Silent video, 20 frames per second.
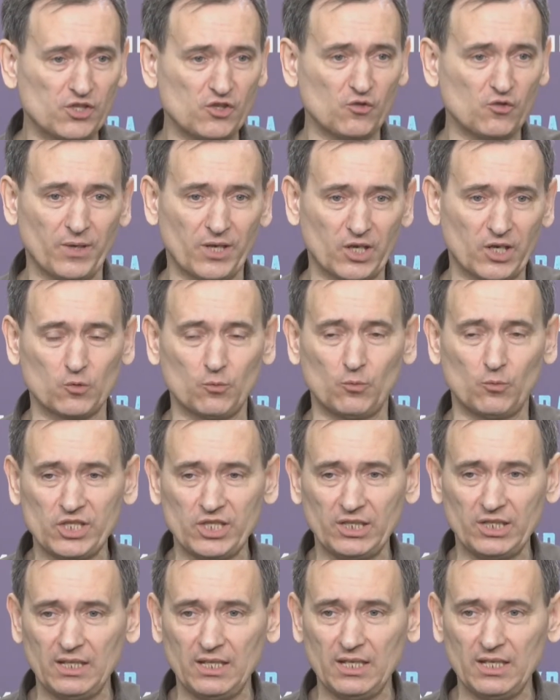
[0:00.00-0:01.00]
that draft
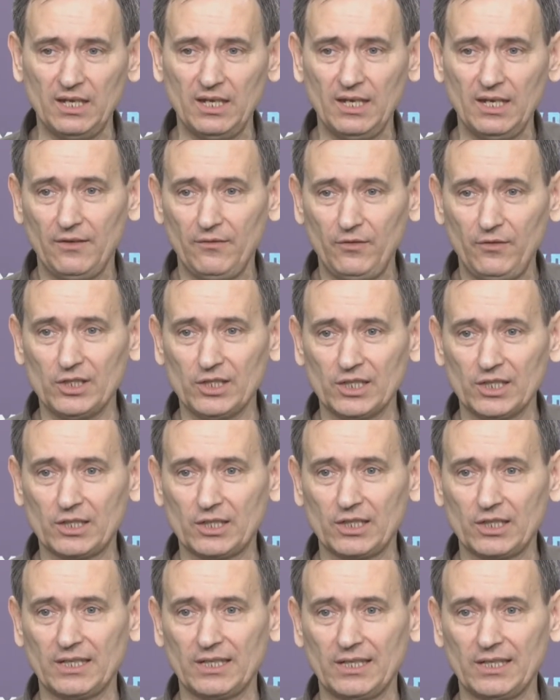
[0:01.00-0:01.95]
law. The one that was